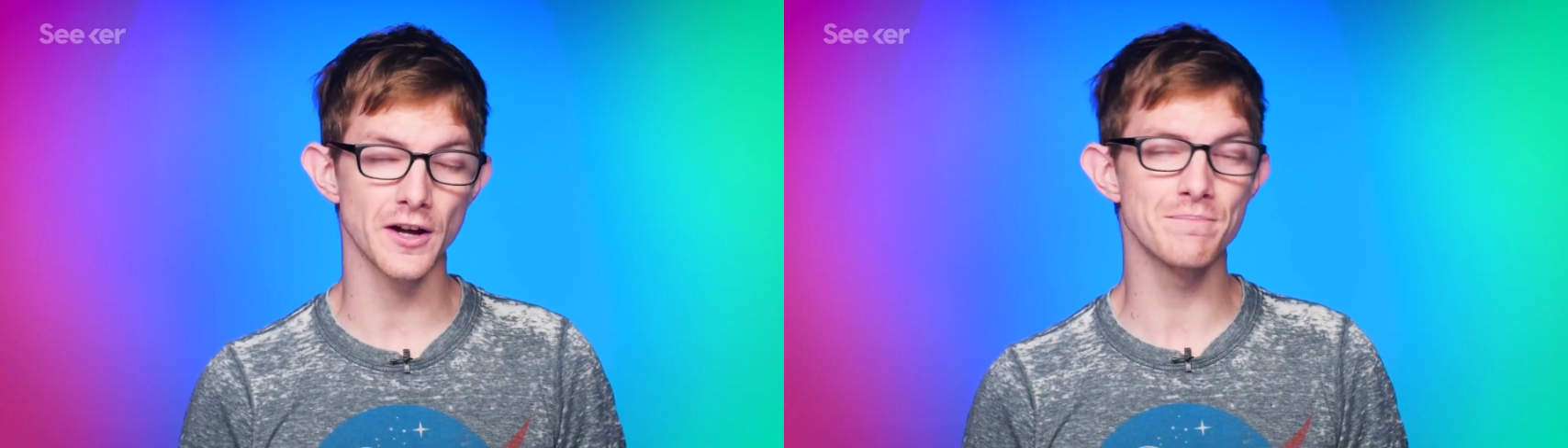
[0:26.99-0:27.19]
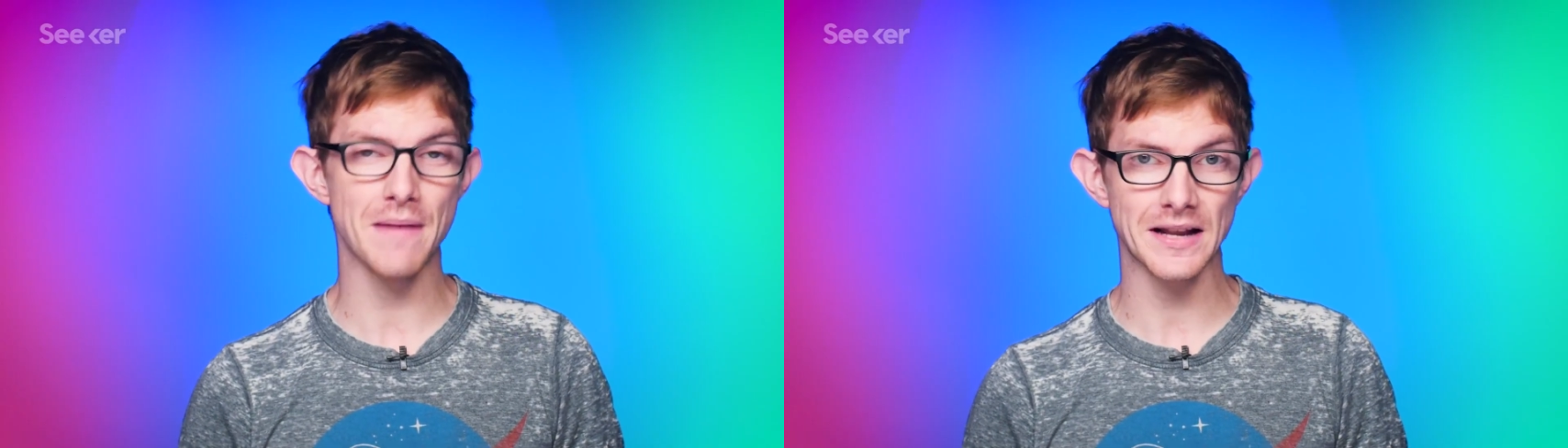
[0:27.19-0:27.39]

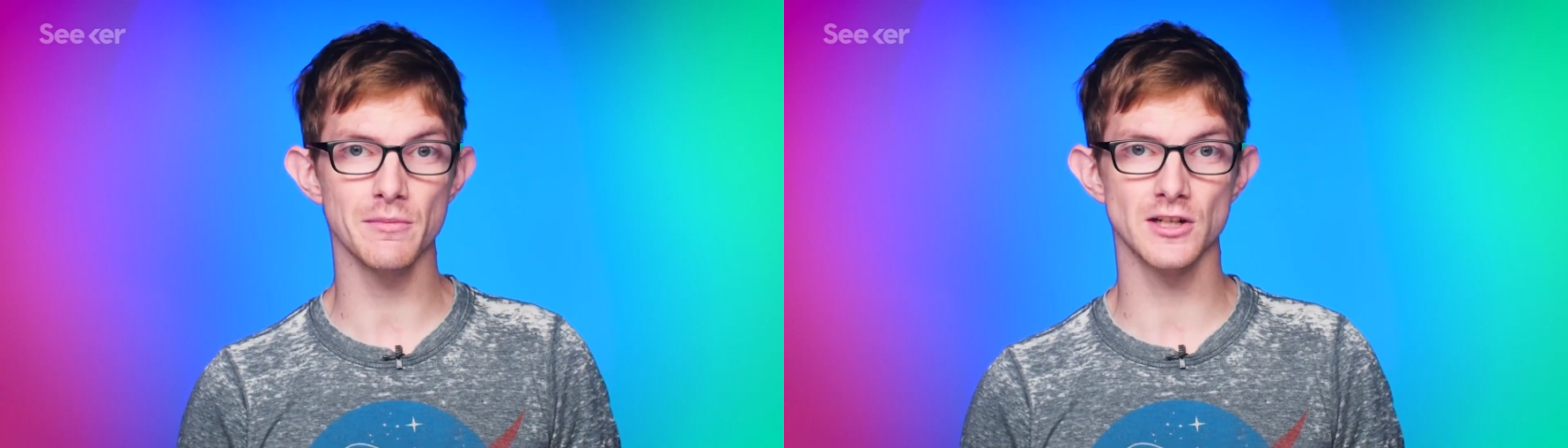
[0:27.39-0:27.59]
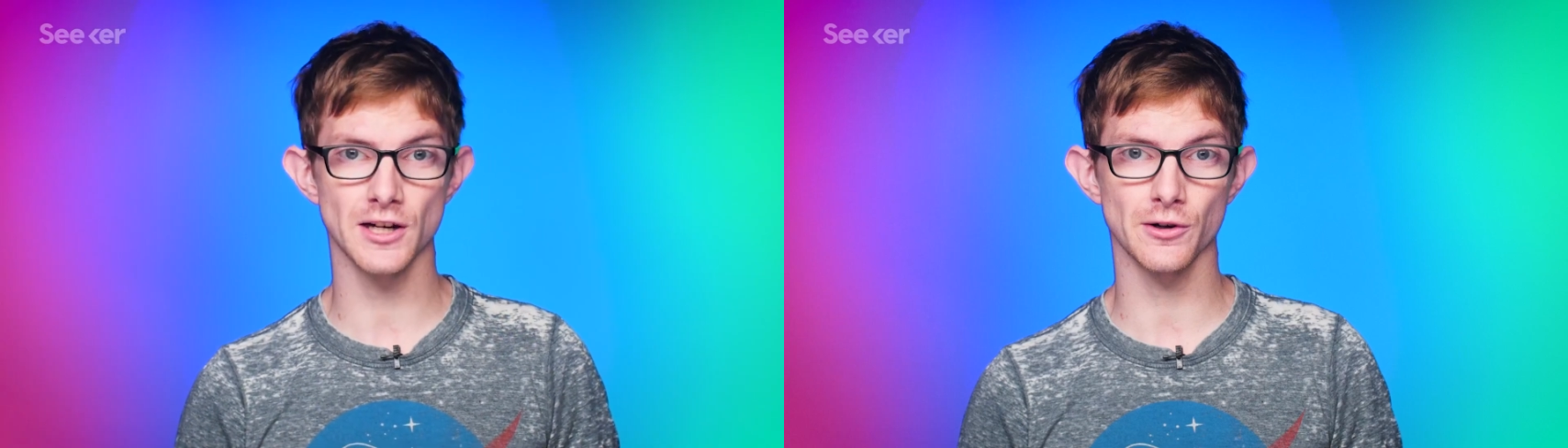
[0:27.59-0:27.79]
of
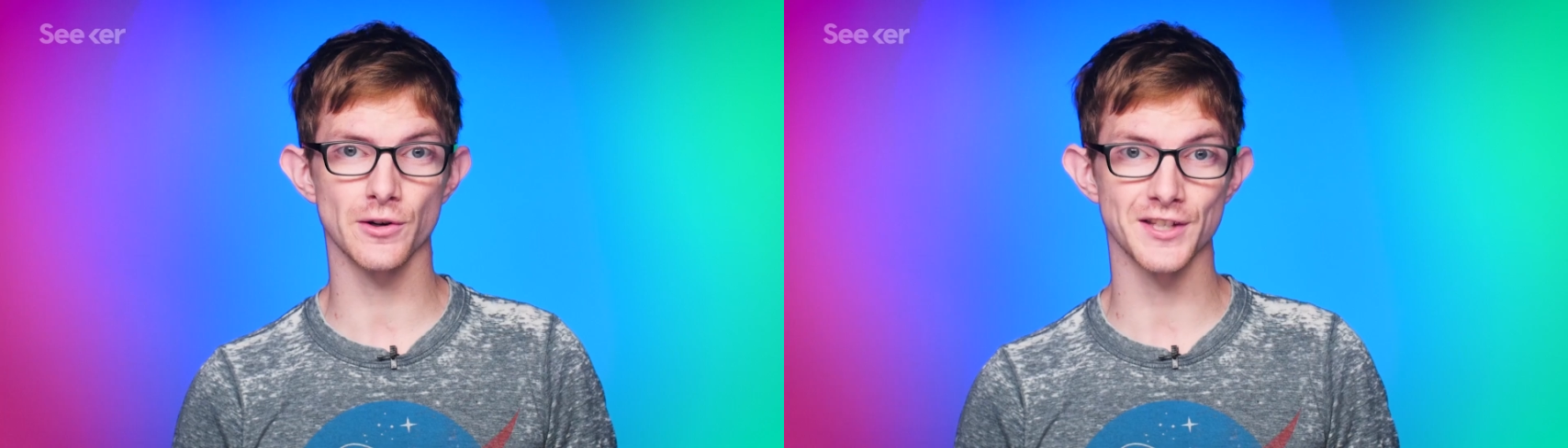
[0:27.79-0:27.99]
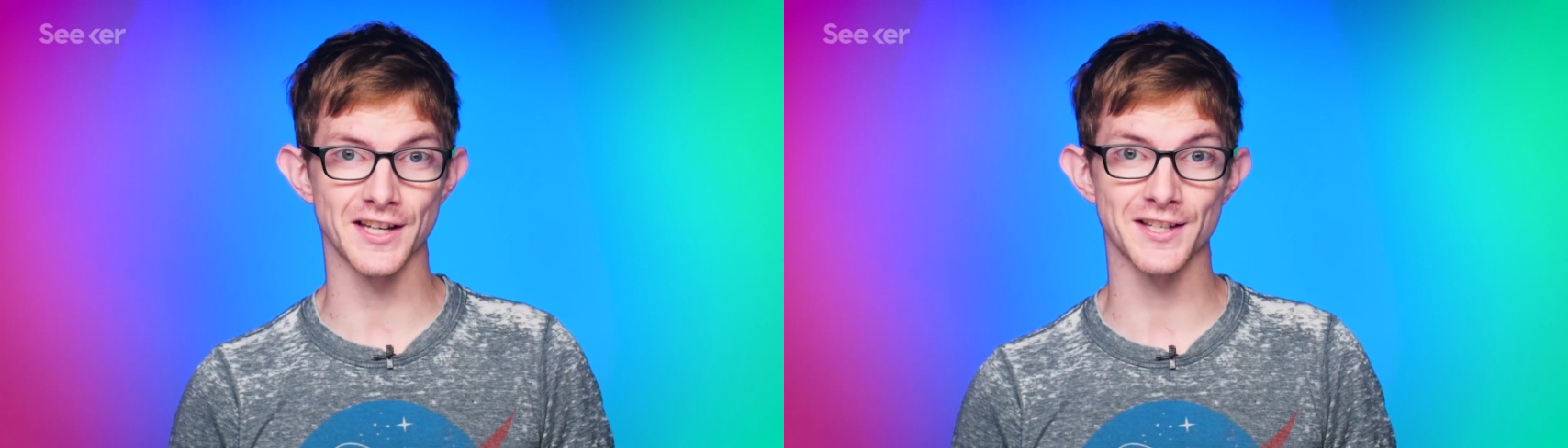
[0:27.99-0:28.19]

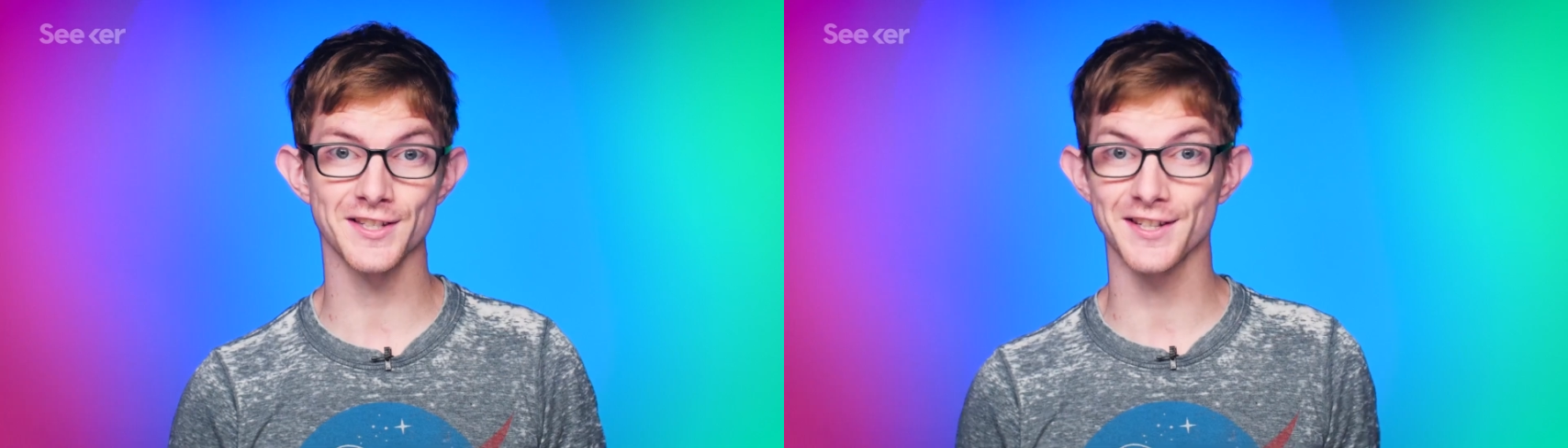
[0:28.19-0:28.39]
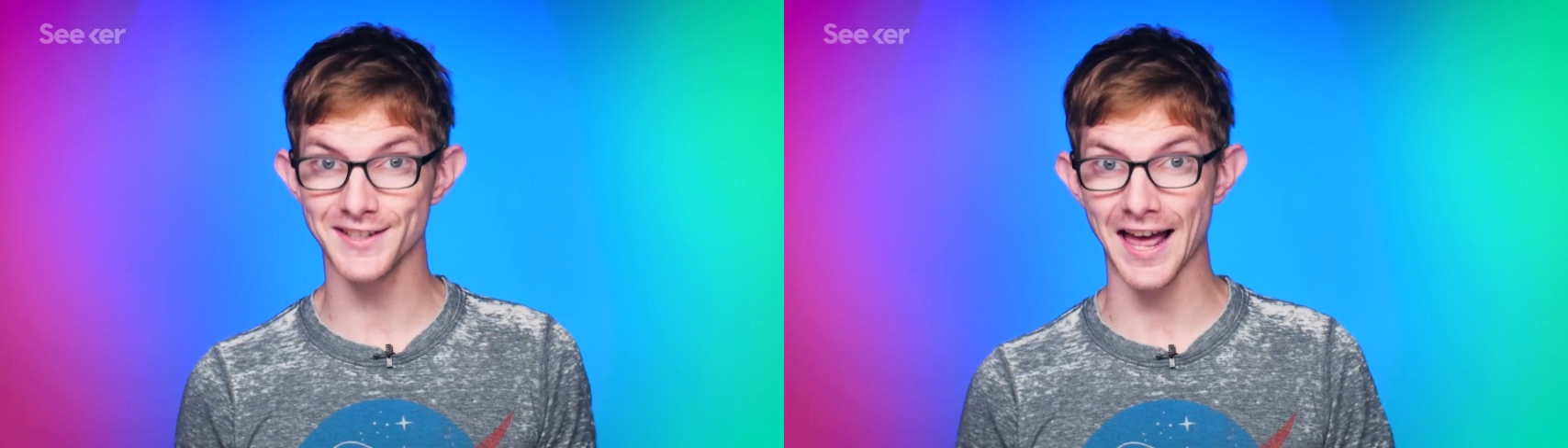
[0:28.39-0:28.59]
metamaterials
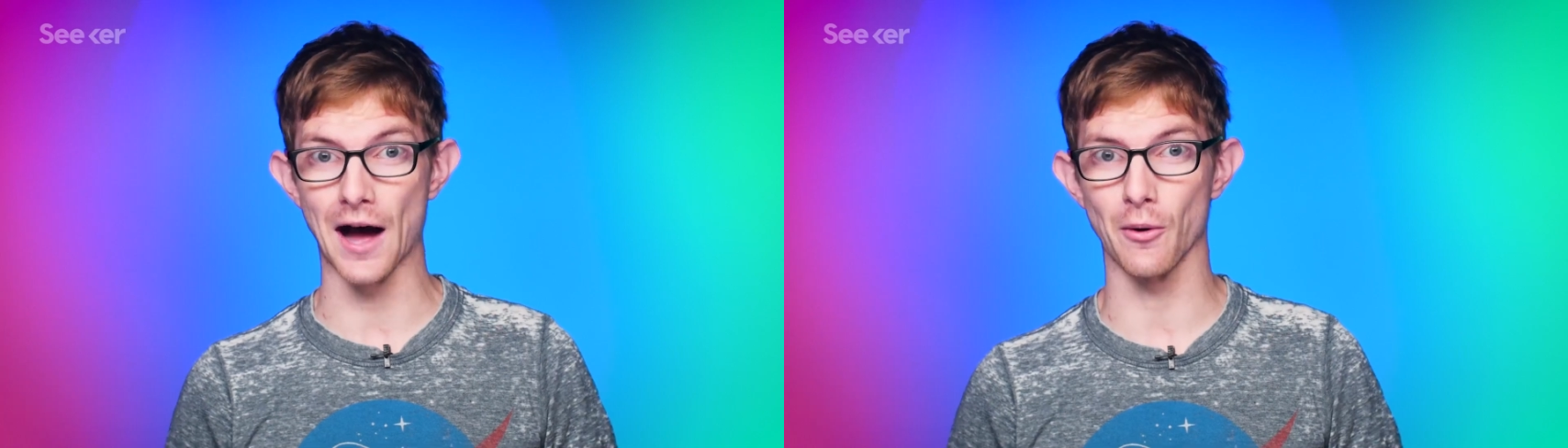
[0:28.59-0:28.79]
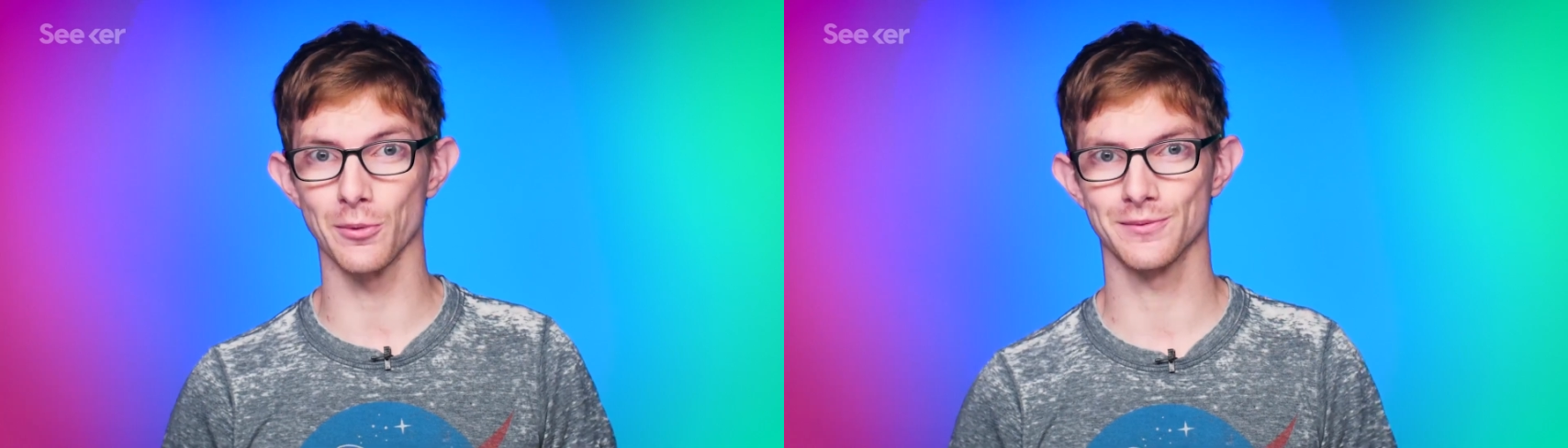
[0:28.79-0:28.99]
is now.